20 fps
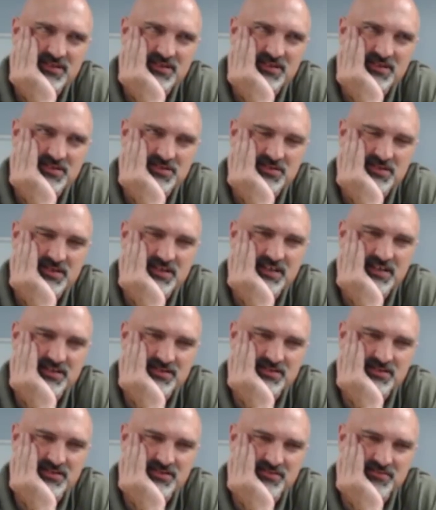
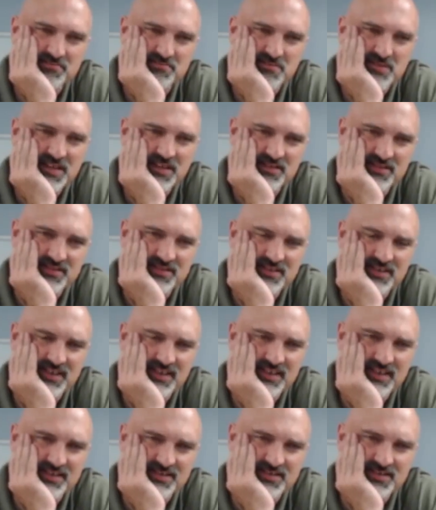Contract about
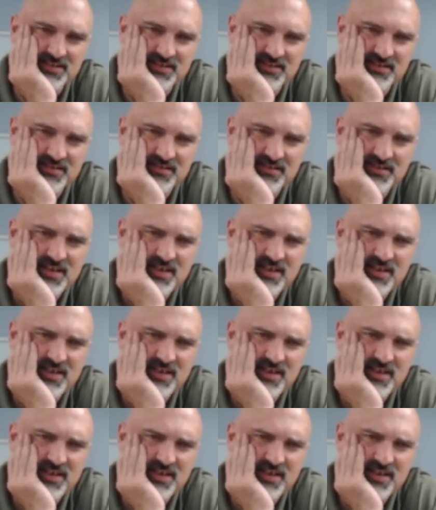that. And